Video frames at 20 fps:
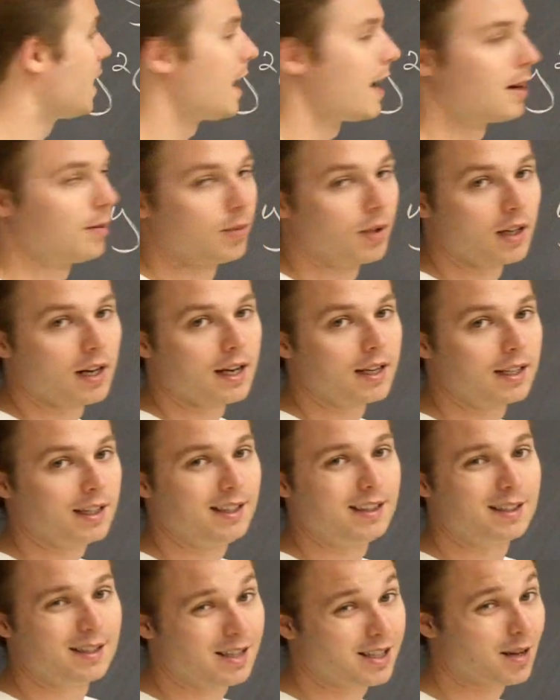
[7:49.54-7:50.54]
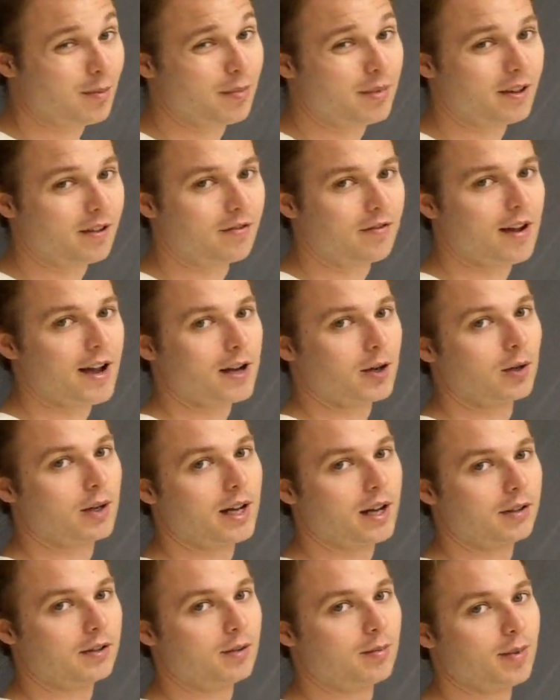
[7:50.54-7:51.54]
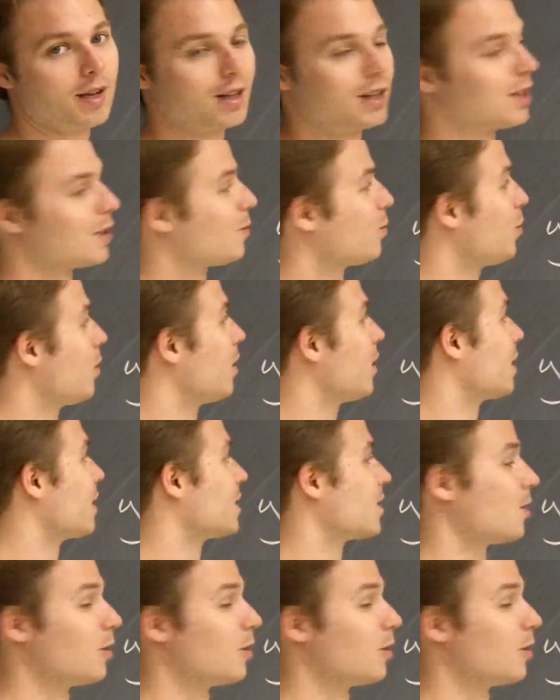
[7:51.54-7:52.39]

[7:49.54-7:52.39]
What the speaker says: 9, but I need something factored out to make this work.